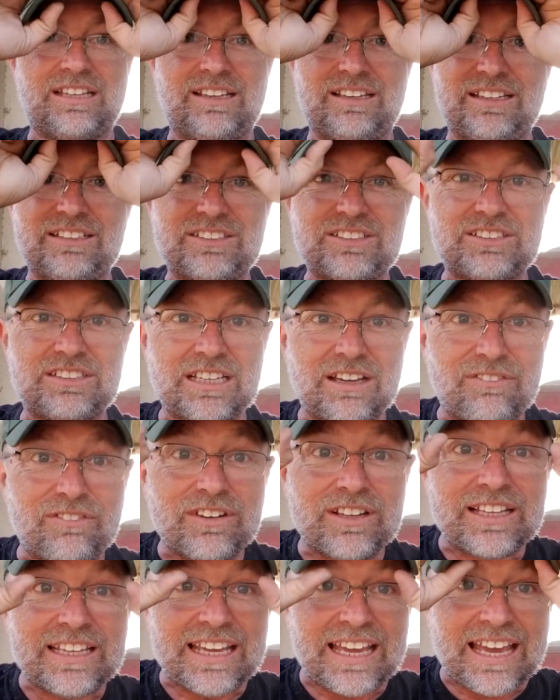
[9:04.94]
it's
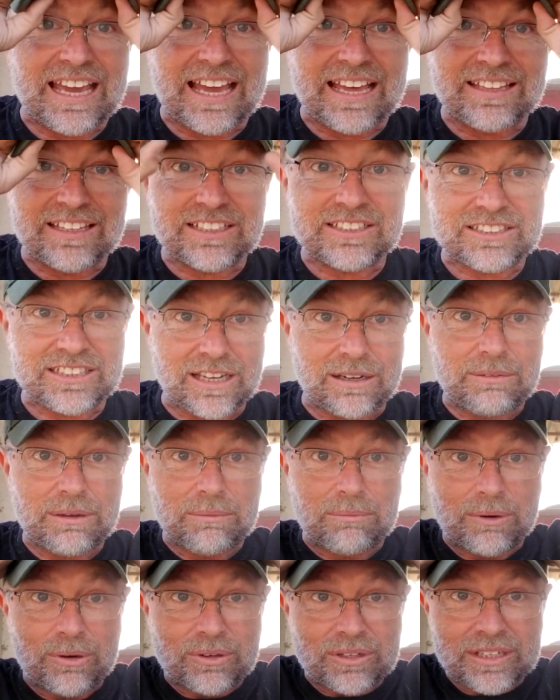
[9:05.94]
definitely a hat that's got to be
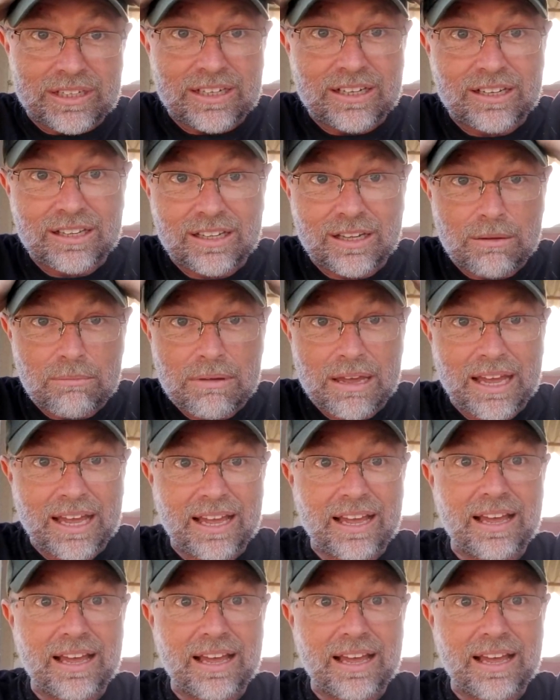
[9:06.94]
broken in a little bit.